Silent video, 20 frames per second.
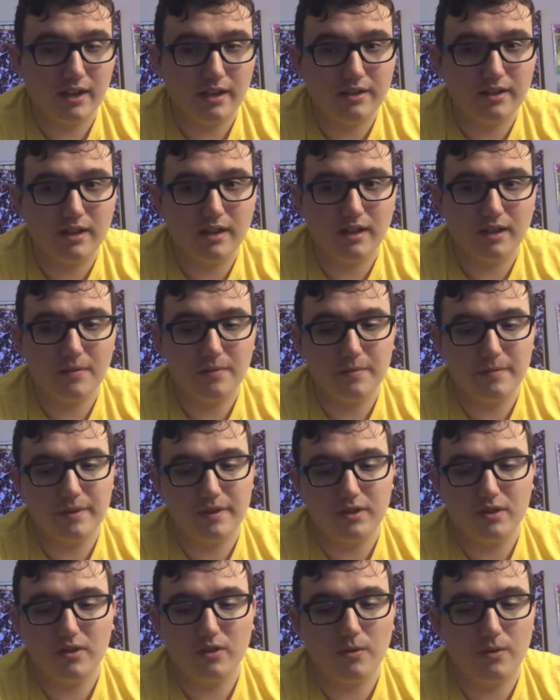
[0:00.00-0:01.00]
I think MLB
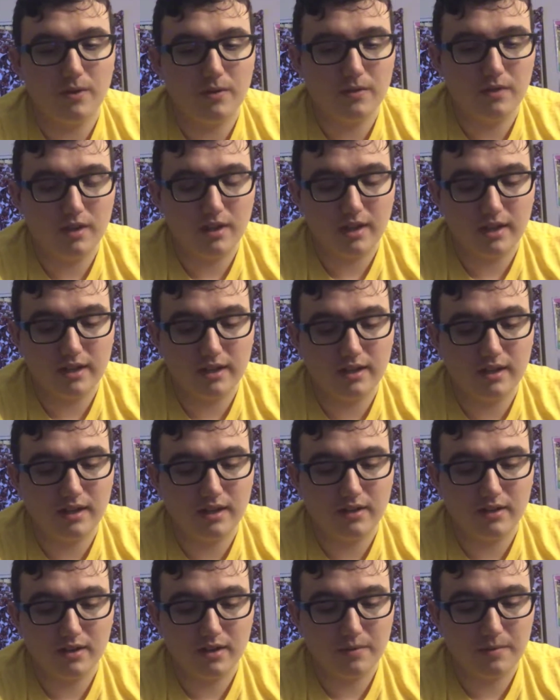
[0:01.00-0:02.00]
The Show
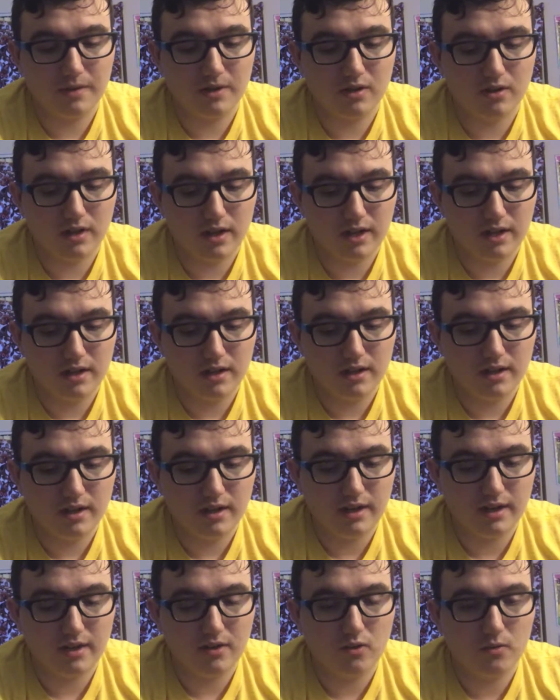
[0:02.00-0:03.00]
19 is going to be great,
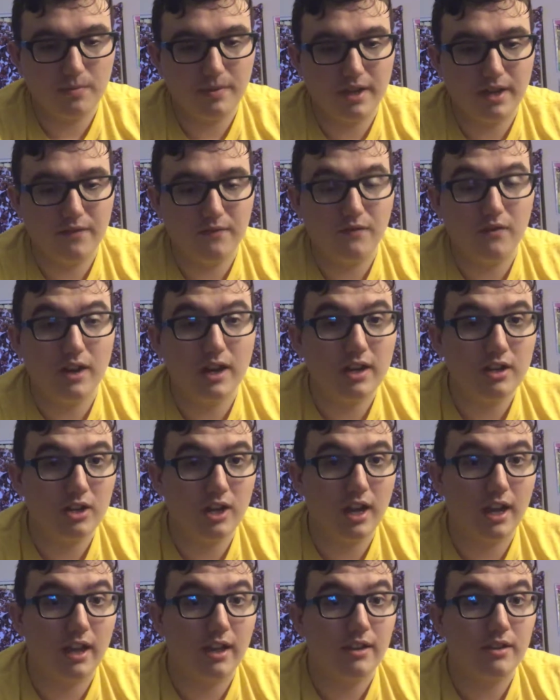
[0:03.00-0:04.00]
and I hope that
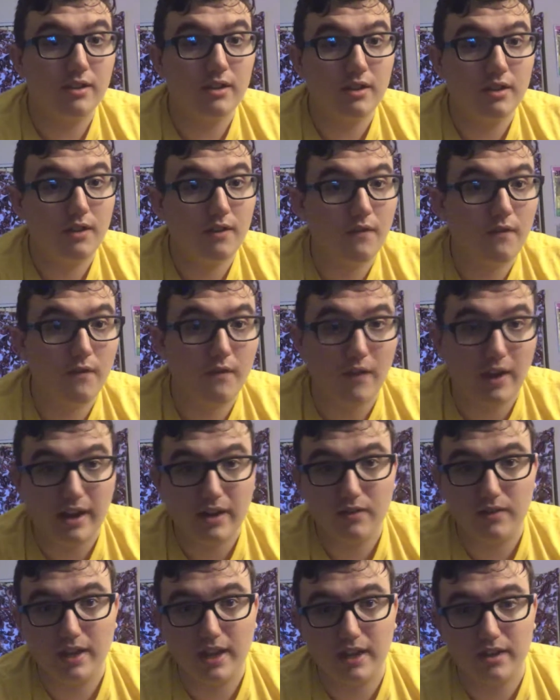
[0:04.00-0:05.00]
franchise
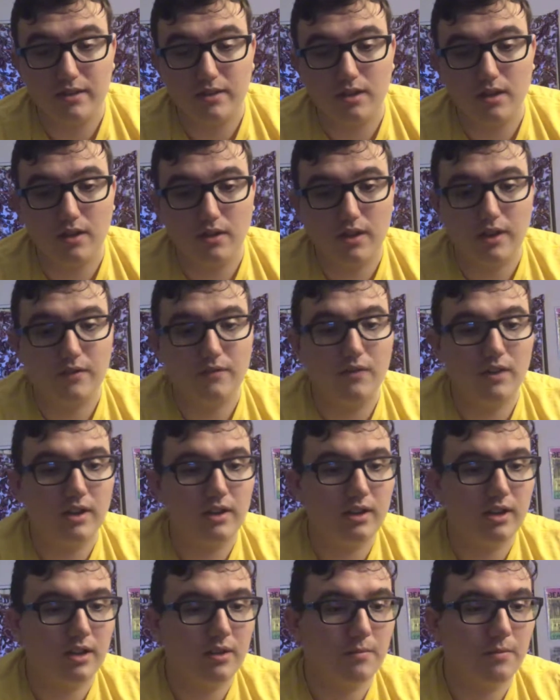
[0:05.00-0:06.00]
finally has an online
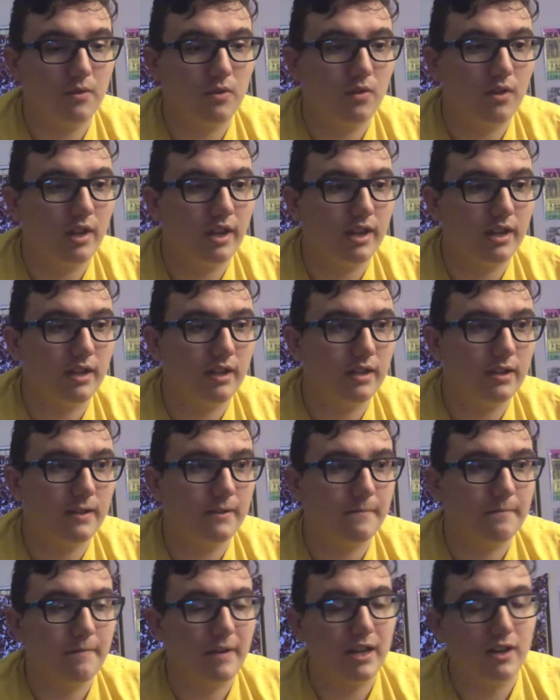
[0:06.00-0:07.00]
franchise mode, like
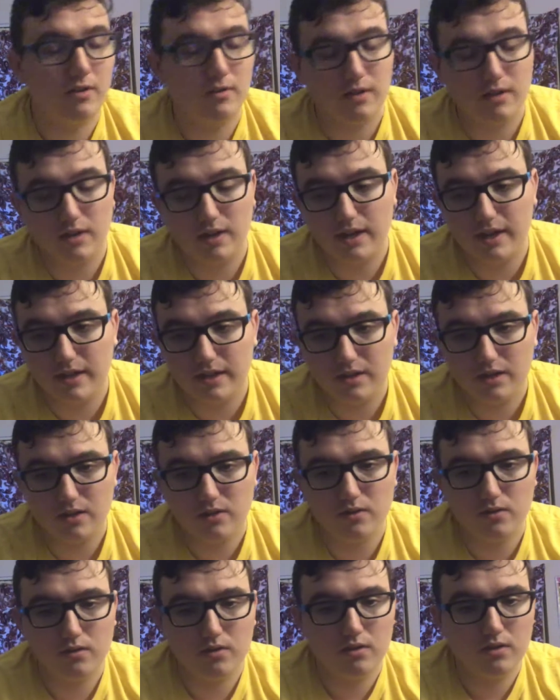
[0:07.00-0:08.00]

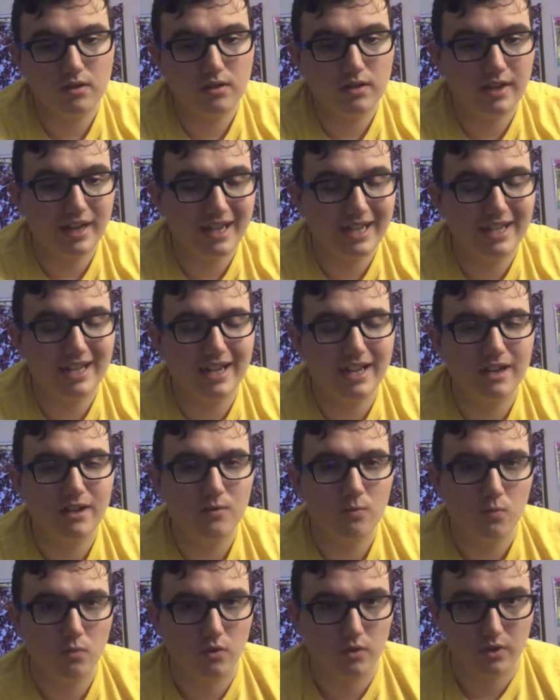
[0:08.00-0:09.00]
NHL 19,
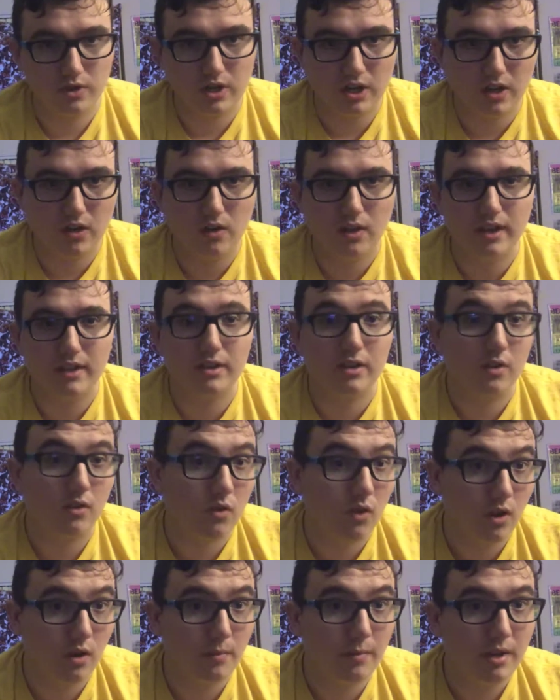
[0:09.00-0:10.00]
World of Chell, has a
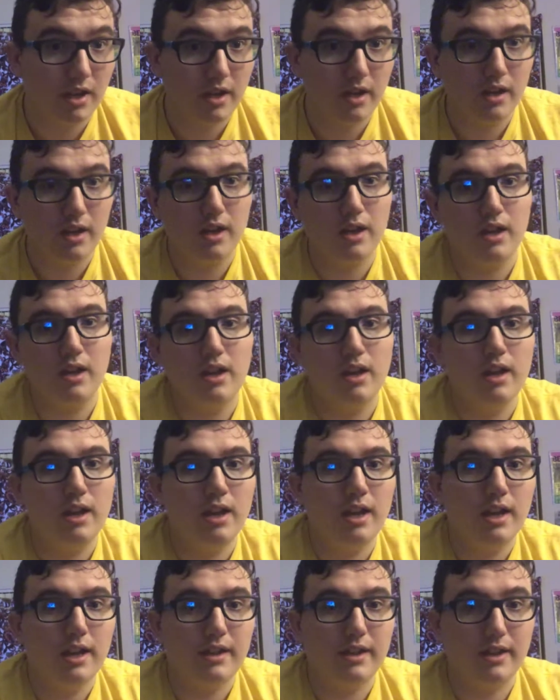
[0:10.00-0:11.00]
club
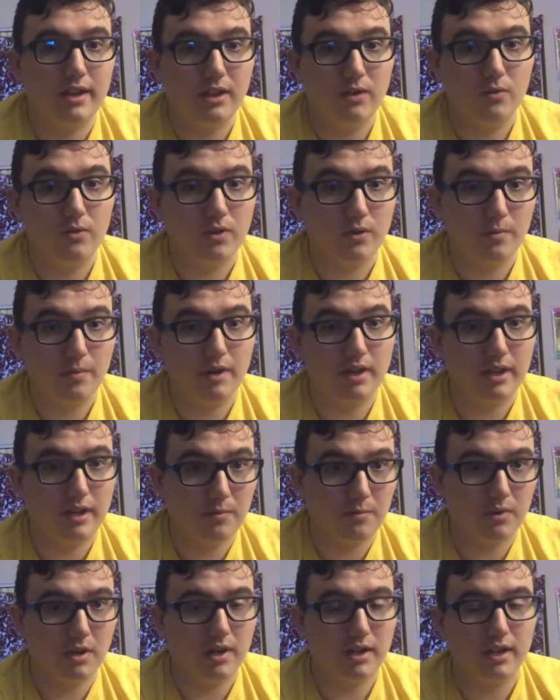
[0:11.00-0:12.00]
that you and your buddy
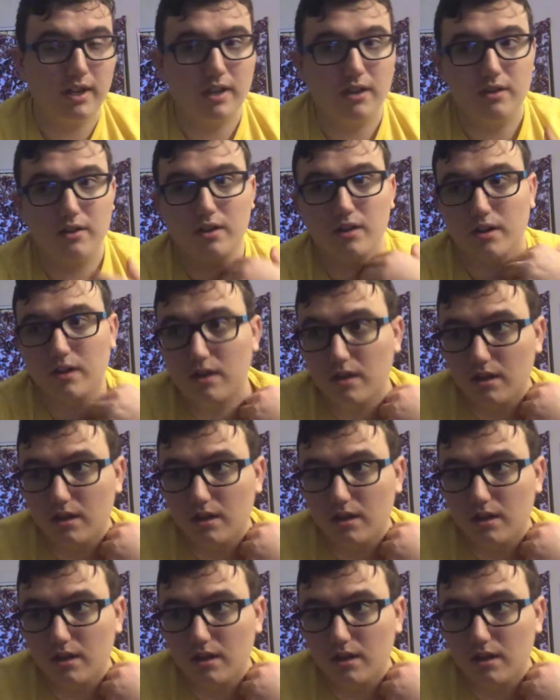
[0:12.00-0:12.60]
can play together.